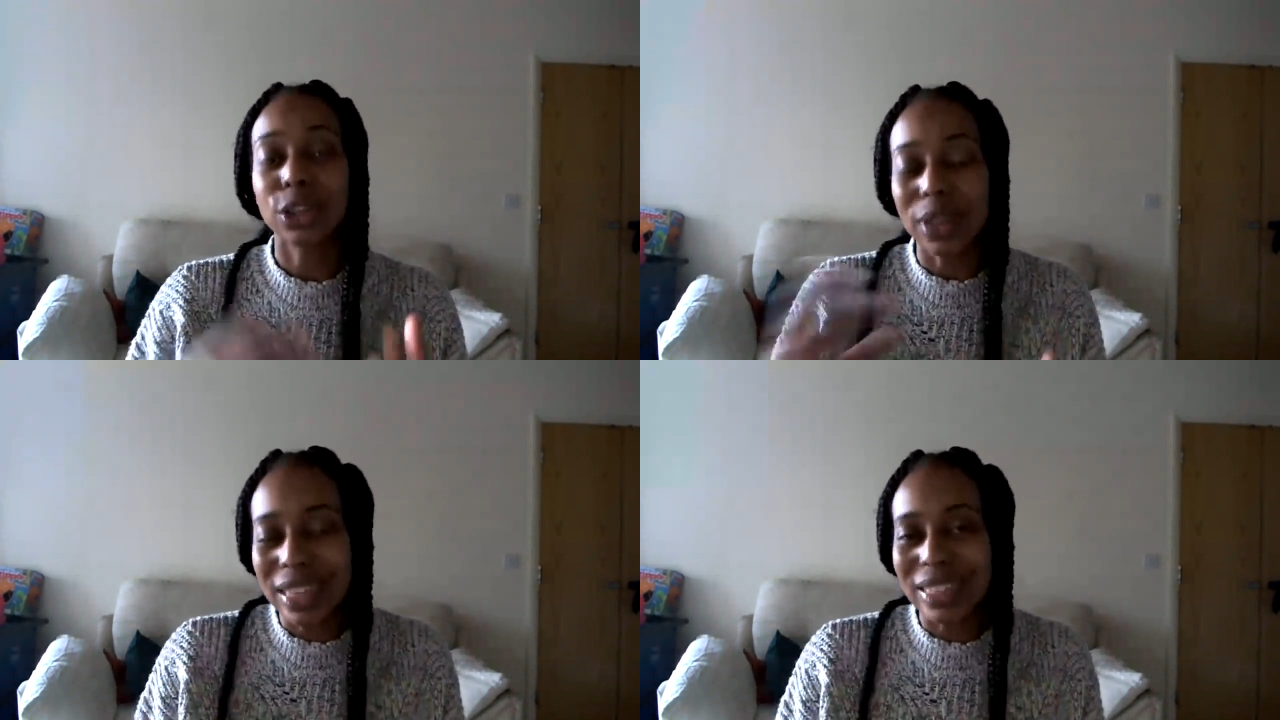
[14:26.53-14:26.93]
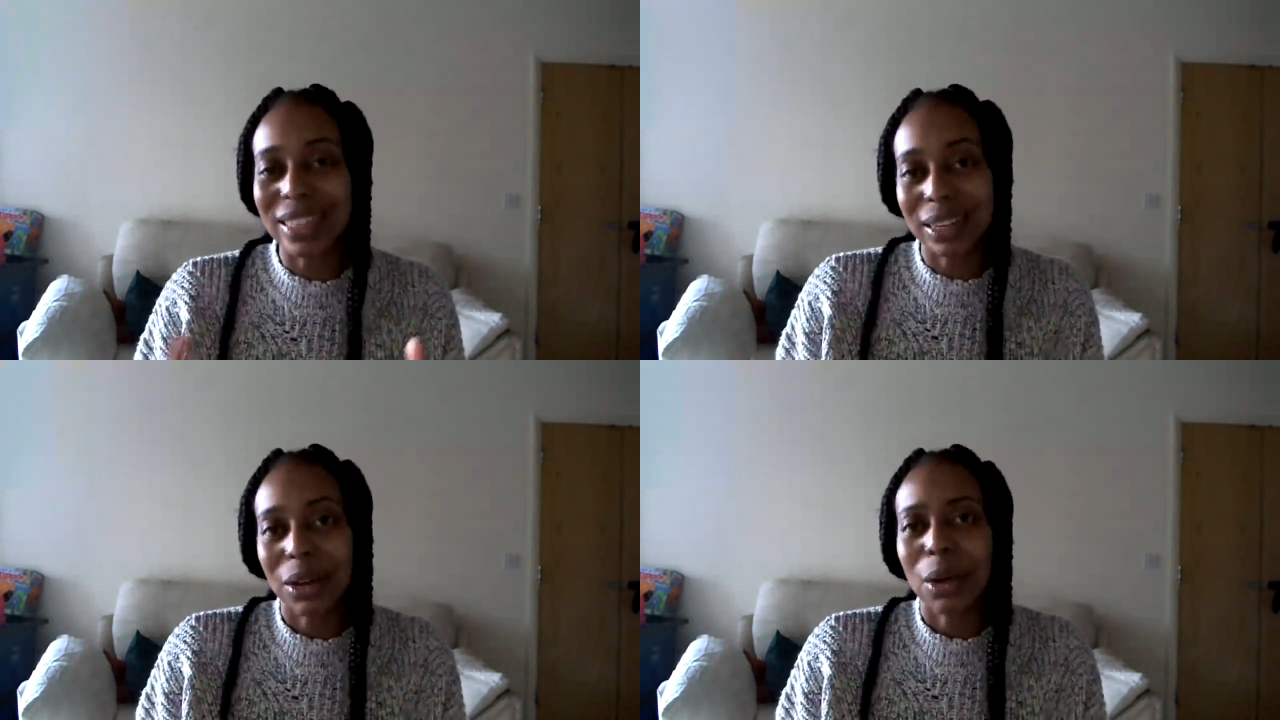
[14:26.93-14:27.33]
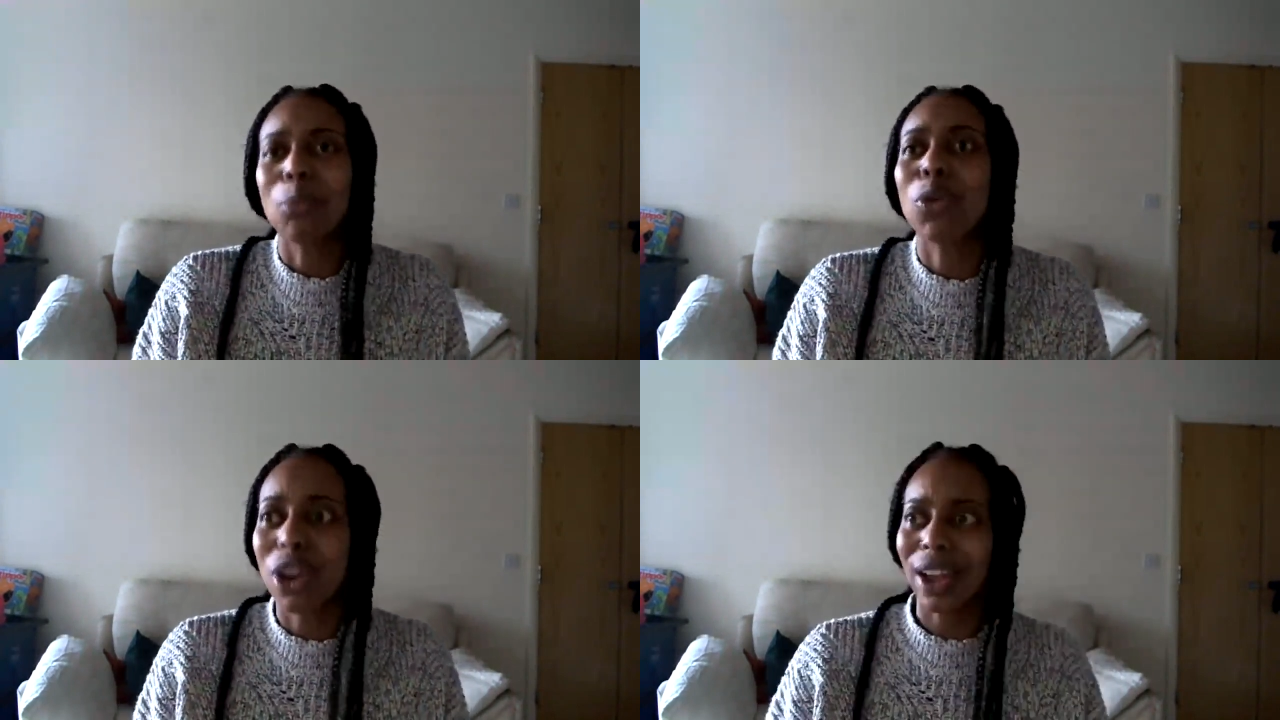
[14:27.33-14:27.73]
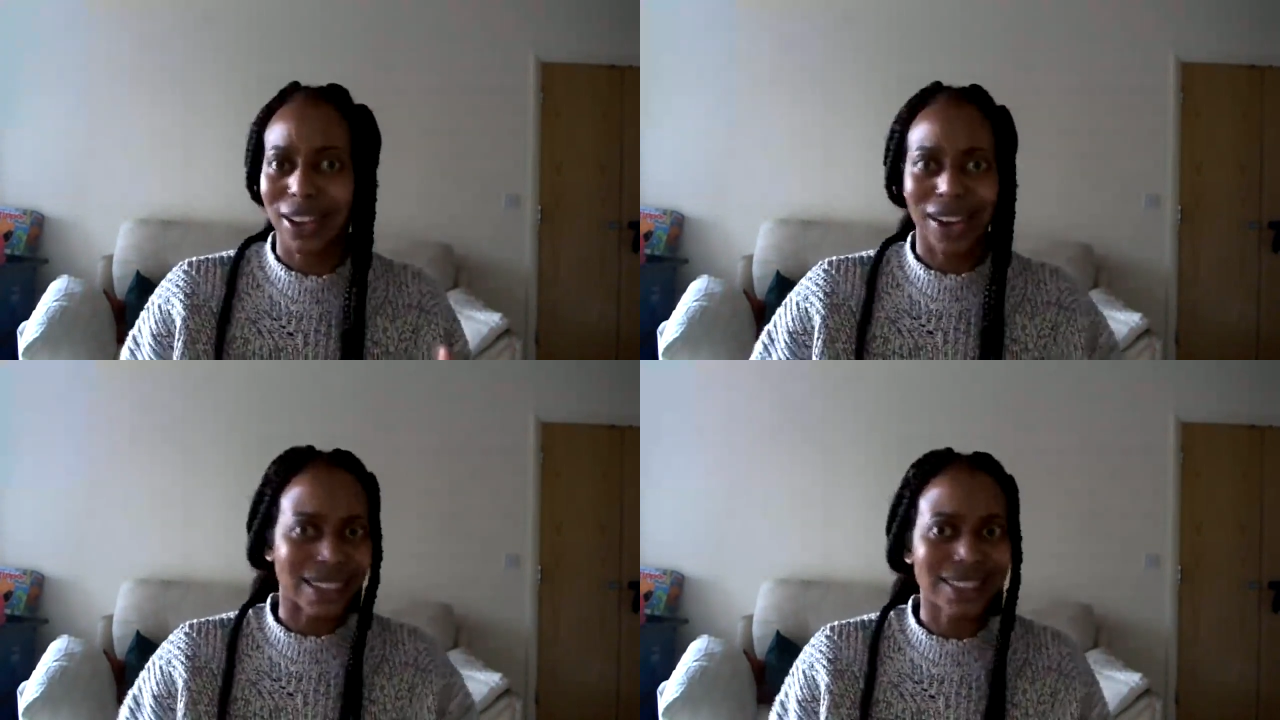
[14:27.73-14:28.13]
you're eating
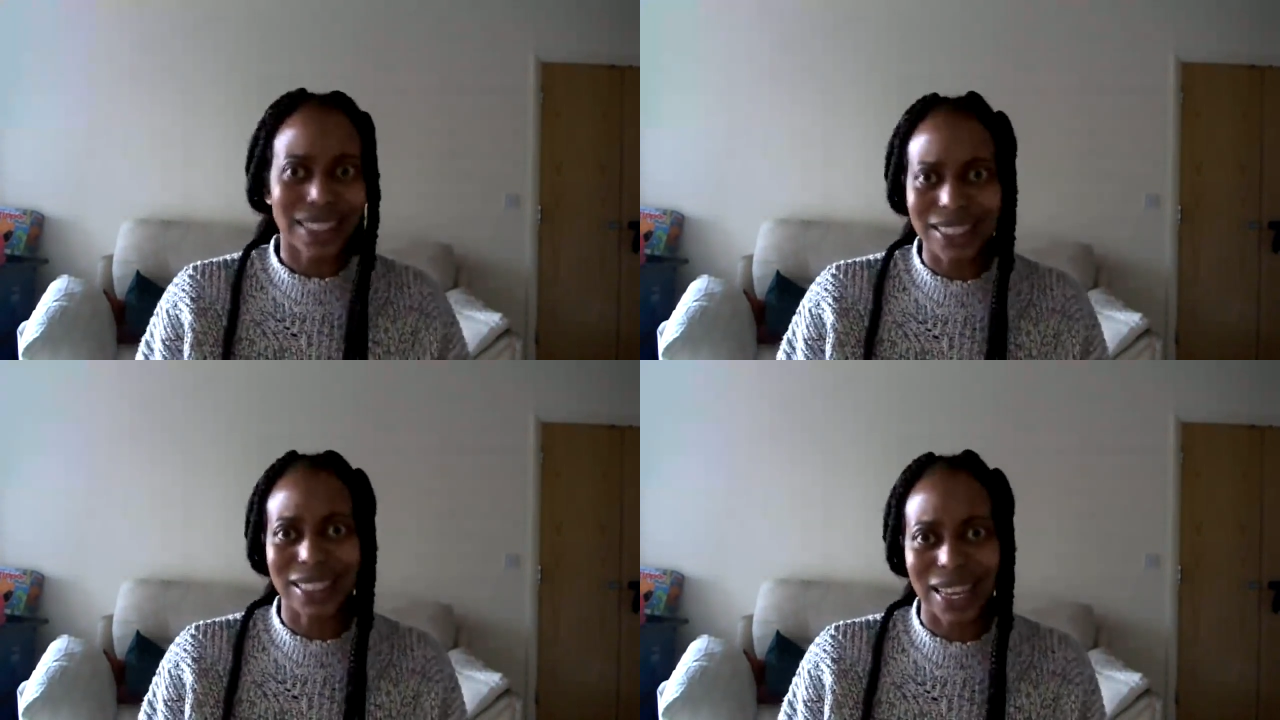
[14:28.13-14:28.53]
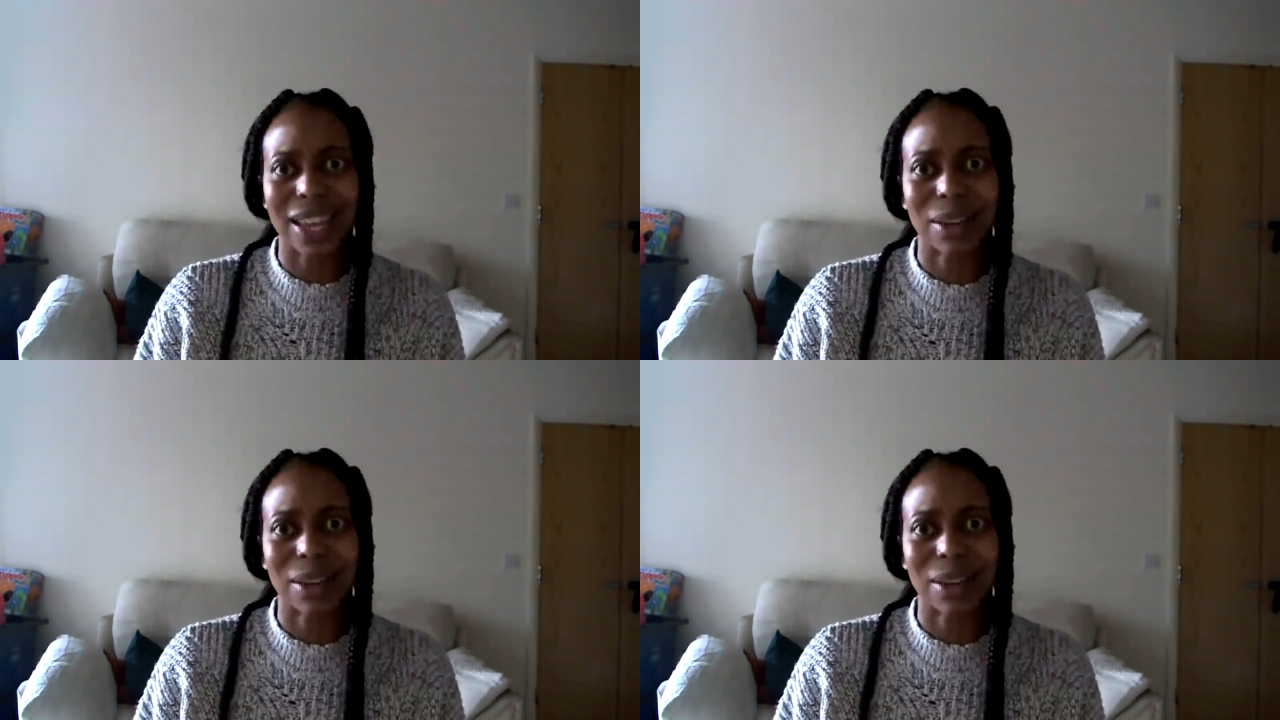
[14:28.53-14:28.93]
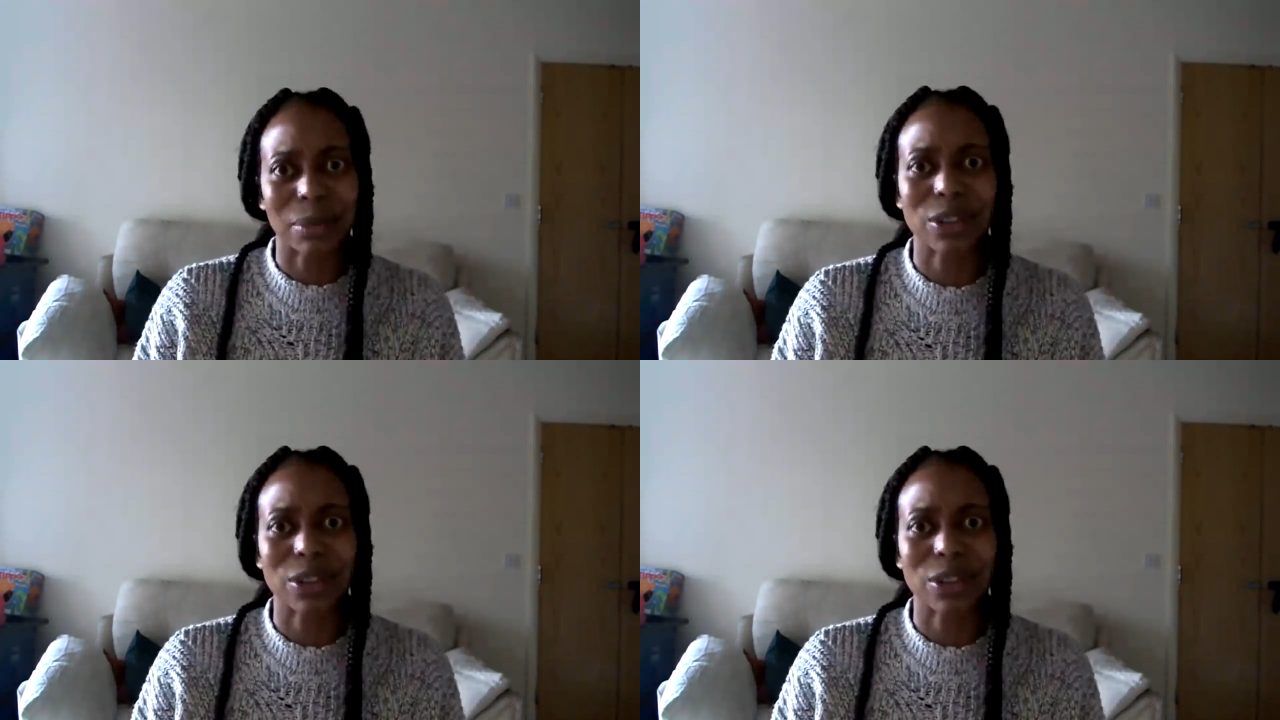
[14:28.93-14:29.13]
more like our ancestors ate,